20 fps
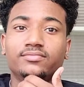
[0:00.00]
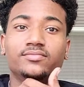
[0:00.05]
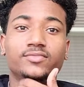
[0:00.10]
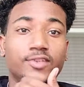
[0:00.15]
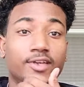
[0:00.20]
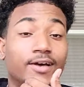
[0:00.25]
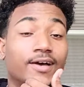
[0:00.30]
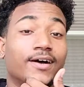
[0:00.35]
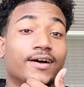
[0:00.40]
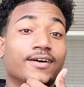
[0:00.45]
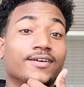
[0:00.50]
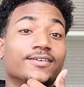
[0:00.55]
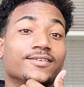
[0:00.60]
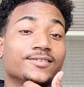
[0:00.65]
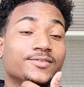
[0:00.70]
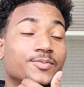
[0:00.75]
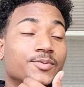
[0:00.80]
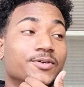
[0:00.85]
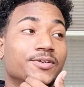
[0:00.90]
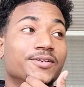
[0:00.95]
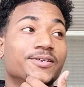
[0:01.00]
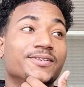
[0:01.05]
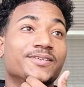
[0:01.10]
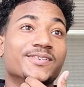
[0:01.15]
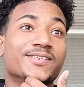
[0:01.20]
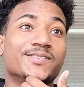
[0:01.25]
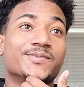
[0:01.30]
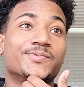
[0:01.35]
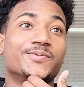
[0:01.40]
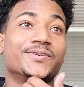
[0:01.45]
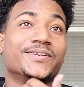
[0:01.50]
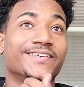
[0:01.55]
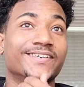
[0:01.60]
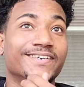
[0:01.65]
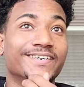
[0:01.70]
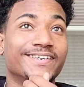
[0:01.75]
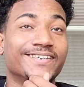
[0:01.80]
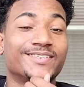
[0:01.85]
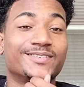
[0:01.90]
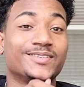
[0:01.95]
yeah, it's pretty
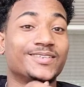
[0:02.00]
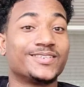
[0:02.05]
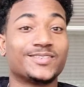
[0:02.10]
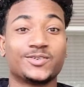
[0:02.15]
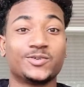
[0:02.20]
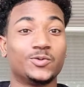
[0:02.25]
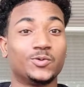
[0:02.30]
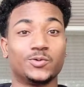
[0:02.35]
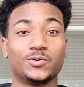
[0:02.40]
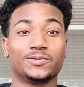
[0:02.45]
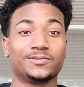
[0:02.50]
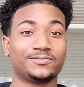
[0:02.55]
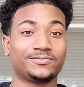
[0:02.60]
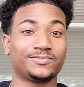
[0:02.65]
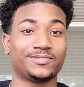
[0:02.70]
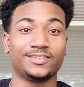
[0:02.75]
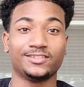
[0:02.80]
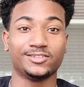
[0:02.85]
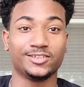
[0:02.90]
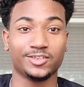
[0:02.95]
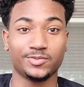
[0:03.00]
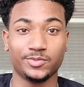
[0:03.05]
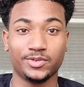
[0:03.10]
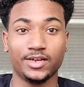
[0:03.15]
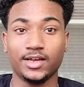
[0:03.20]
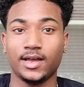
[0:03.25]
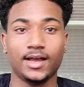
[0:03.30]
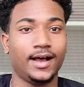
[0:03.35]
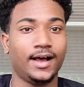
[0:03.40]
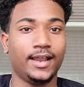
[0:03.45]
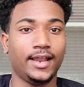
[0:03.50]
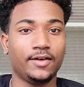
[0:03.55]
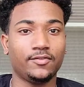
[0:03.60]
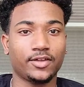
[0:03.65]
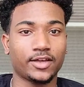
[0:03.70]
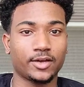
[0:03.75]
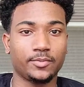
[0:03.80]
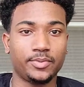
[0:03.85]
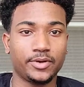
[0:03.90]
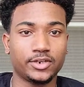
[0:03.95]
good. It's cool. Trust me. I'll have
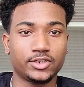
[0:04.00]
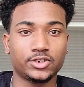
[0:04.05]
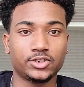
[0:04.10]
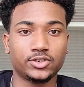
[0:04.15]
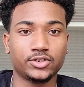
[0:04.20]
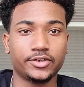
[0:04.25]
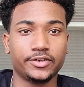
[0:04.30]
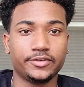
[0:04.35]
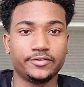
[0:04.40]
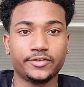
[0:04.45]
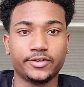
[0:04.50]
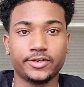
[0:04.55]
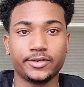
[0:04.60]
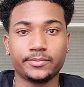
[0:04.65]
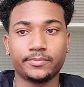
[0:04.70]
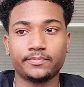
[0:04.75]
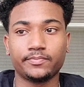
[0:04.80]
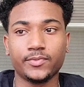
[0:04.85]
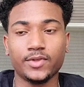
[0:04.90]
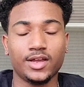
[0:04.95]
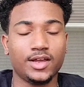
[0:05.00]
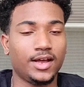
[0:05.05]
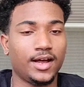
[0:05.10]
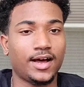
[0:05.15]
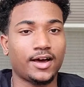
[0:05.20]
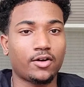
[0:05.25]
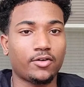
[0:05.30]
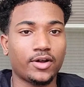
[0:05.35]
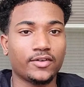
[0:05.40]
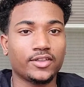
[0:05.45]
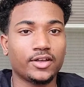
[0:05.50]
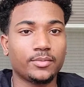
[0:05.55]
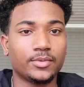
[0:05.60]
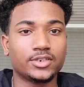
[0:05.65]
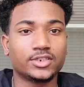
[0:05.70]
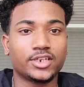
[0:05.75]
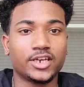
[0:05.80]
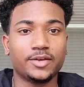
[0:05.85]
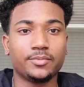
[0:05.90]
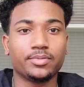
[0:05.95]
like a picture of I don't have that
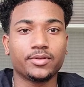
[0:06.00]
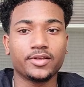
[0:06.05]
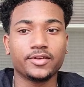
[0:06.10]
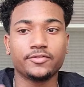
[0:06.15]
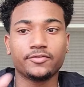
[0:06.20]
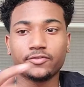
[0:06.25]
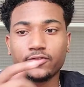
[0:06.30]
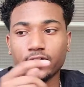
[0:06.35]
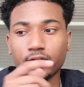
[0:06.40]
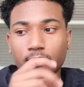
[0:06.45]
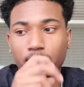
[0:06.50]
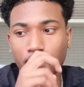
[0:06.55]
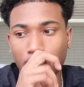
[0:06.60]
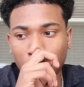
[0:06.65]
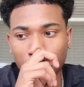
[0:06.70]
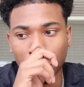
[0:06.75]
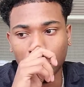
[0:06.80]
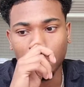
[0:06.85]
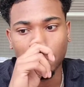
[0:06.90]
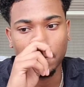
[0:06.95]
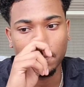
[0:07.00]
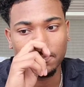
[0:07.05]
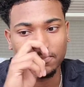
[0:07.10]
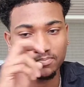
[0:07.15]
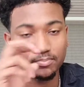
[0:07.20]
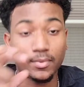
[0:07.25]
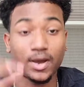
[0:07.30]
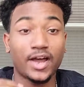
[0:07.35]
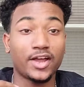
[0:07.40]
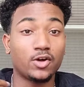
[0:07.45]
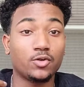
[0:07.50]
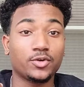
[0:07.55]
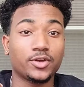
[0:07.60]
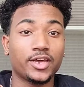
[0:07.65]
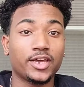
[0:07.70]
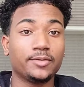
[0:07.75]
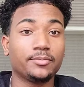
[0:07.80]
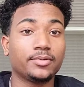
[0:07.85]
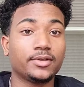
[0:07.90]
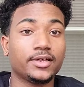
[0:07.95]
much gameplay from my own
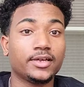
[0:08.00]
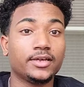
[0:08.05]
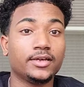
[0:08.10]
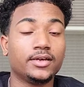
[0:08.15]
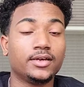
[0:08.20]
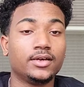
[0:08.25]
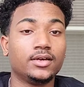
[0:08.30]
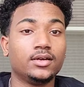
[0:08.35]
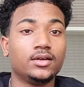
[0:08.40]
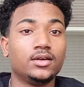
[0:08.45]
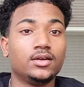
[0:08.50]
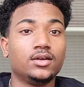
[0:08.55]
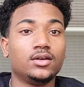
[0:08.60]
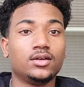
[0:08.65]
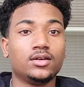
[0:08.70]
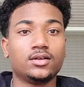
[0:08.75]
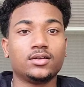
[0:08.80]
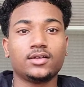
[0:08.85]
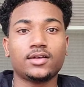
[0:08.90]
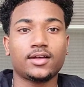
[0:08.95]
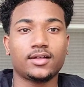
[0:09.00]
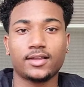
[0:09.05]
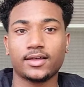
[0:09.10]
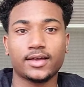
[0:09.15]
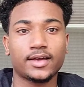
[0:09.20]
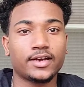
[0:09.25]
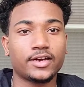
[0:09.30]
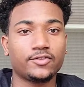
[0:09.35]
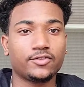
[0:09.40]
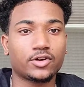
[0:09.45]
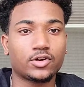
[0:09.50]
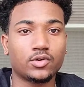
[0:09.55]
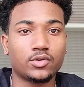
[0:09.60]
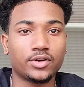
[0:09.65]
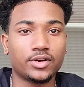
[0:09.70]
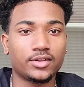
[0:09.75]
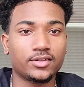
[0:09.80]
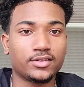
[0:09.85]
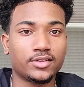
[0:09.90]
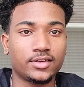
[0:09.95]
gameplay. Like, I didn't
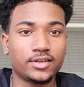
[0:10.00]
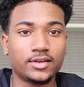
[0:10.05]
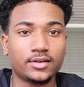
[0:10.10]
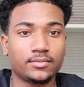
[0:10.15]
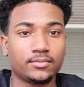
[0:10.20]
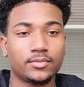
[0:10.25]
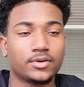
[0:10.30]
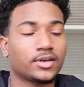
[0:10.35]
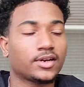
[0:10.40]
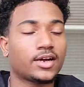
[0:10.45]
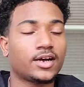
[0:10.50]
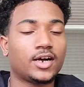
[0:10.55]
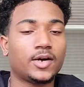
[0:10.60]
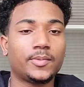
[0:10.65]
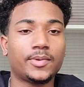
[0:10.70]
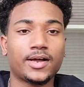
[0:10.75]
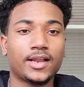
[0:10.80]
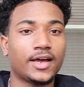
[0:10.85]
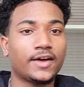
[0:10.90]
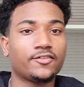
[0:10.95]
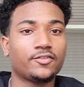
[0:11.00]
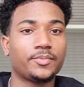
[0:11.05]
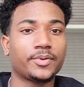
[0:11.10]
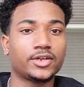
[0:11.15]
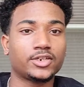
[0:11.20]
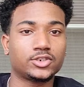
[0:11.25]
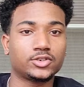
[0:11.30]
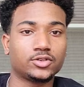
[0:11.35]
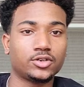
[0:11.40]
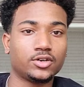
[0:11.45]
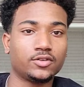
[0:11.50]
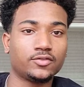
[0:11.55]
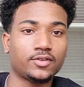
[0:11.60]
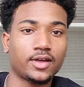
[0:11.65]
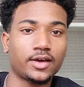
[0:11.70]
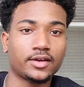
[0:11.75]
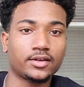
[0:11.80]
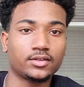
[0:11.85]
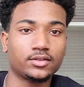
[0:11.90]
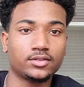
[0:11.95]
record anything, but I'll have a picture of
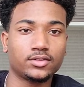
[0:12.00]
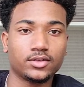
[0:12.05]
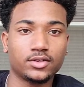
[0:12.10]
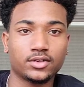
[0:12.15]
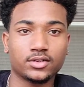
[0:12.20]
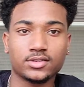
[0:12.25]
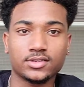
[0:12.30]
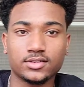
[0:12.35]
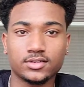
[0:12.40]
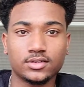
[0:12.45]
like the